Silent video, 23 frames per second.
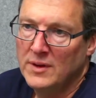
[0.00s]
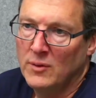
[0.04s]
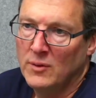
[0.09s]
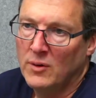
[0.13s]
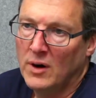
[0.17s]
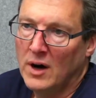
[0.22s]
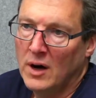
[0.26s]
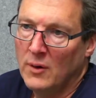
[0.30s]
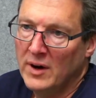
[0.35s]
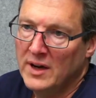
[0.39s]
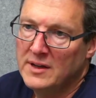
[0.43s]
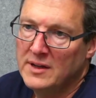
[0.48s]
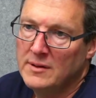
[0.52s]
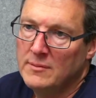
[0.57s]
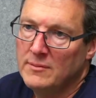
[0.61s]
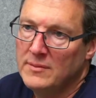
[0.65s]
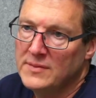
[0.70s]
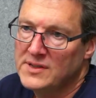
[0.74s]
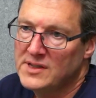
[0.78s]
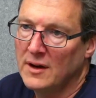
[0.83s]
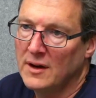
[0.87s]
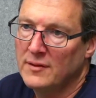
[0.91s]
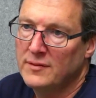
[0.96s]
Huawei
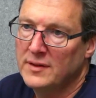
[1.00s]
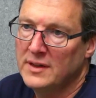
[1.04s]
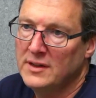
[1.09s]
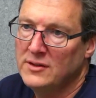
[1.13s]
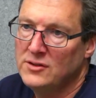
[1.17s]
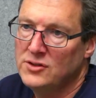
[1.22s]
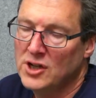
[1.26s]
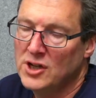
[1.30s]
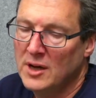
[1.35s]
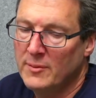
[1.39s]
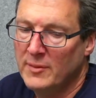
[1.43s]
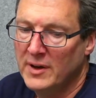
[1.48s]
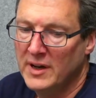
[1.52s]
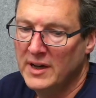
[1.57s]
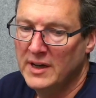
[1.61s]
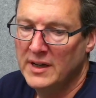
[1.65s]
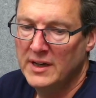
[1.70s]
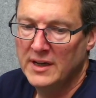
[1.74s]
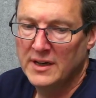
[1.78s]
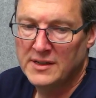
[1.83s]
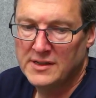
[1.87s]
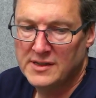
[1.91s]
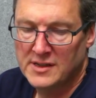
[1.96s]
stuff in Germany
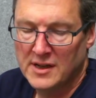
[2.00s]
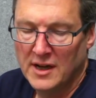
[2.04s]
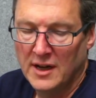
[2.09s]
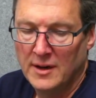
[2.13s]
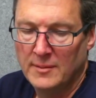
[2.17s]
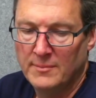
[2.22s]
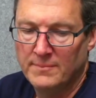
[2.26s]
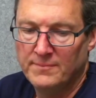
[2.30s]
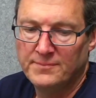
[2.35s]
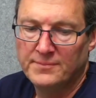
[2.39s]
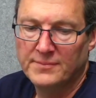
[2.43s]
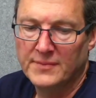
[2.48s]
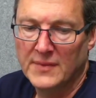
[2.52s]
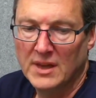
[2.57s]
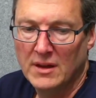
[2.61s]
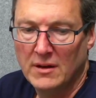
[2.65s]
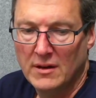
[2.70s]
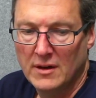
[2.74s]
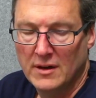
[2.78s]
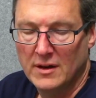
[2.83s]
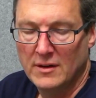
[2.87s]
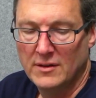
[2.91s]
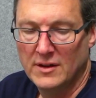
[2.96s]
is
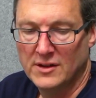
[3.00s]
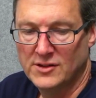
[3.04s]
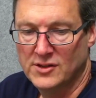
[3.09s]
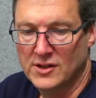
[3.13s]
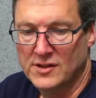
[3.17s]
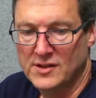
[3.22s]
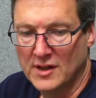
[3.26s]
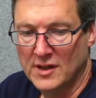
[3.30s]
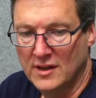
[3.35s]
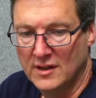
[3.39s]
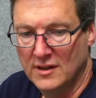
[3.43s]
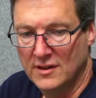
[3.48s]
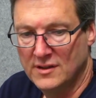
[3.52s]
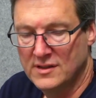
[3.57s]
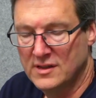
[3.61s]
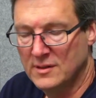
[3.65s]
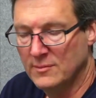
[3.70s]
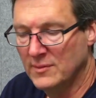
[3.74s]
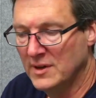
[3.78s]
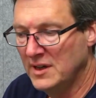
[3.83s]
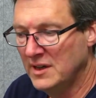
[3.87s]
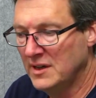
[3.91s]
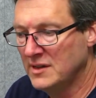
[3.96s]
that's just occurred to
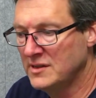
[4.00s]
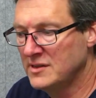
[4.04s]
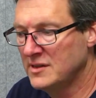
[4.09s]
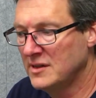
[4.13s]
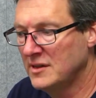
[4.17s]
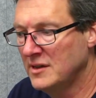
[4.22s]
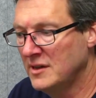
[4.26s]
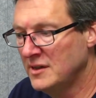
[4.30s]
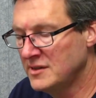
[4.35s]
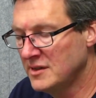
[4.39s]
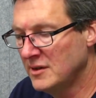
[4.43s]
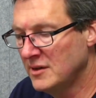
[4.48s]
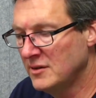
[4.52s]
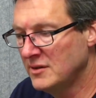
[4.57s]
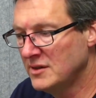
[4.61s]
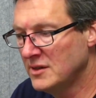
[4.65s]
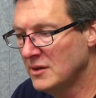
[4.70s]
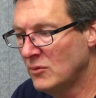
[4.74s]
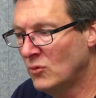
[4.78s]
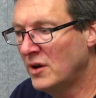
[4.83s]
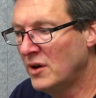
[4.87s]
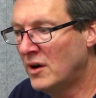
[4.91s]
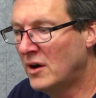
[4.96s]
me is
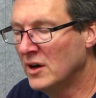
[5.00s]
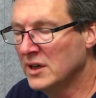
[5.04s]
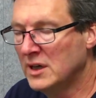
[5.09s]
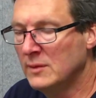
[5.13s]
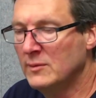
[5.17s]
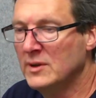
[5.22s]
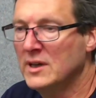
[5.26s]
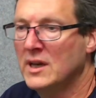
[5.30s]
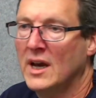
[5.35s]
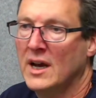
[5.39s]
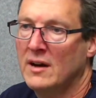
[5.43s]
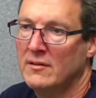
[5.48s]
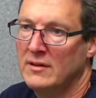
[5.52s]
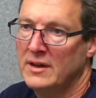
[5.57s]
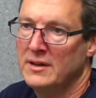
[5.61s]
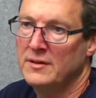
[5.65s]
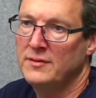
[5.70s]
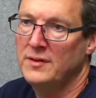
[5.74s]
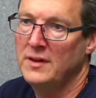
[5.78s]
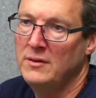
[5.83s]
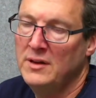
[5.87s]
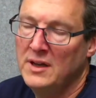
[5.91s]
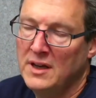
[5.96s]
one argument going around a
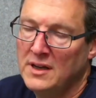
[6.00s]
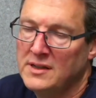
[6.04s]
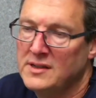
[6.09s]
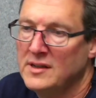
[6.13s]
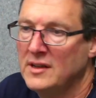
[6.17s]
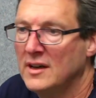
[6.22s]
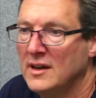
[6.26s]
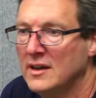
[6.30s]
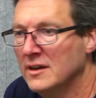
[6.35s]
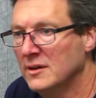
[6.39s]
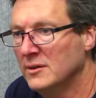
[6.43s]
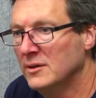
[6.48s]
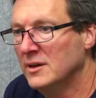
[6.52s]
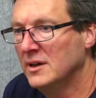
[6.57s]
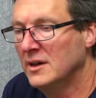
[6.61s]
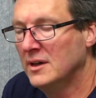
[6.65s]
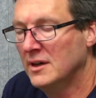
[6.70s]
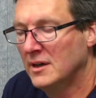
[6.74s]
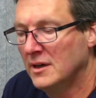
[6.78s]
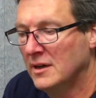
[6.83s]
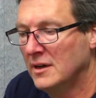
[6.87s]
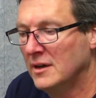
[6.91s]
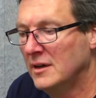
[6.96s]
few years ago
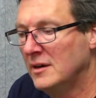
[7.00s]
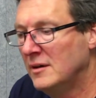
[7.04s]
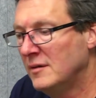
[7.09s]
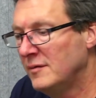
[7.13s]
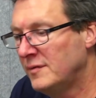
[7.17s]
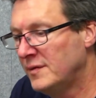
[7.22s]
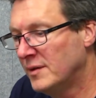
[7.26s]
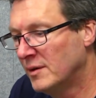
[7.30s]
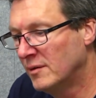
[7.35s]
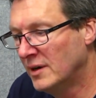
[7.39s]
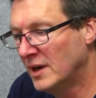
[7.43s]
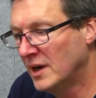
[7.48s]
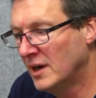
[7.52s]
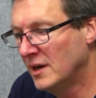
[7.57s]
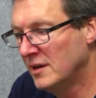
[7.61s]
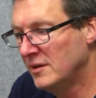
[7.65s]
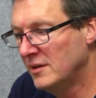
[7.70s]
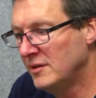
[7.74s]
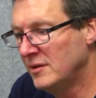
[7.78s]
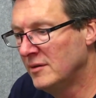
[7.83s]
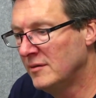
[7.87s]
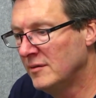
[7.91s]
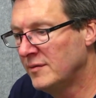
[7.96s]
for
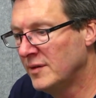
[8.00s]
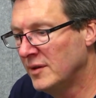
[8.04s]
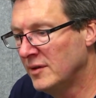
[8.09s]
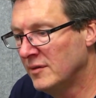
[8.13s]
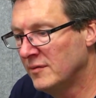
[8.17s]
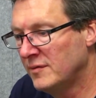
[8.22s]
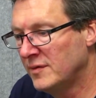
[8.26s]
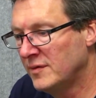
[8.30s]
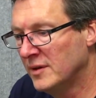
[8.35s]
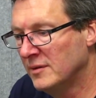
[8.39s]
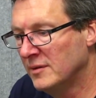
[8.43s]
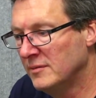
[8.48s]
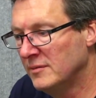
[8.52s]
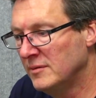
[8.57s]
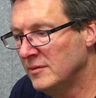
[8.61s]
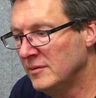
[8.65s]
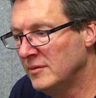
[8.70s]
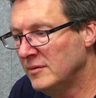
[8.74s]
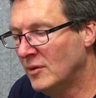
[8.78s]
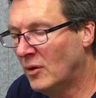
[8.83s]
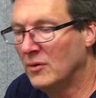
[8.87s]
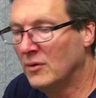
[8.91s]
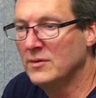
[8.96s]

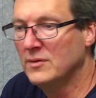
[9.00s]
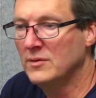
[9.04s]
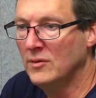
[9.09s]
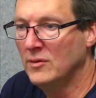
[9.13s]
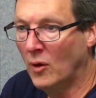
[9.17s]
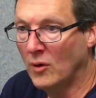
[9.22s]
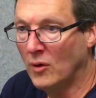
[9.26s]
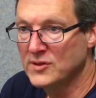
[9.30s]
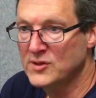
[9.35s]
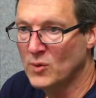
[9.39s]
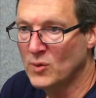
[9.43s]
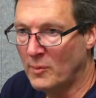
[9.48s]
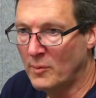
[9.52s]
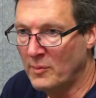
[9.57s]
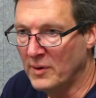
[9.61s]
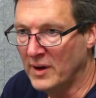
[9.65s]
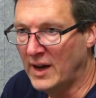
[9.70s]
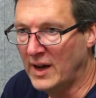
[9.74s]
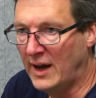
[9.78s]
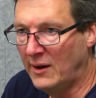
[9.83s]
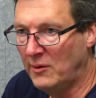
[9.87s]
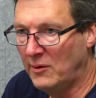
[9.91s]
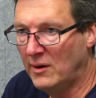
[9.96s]
not
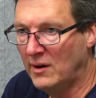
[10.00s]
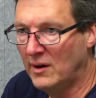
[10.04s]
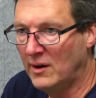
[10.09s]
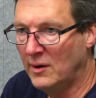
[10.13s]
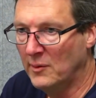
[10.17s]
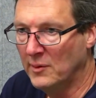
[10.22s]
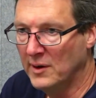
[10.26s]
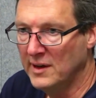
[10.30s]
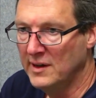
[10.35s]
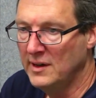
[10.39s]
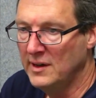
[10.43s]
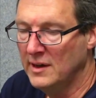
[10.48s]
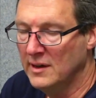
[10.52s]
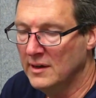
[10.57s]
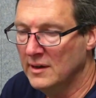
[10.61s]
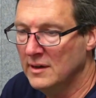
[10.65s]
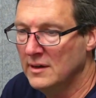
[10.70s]
swapping out Huawei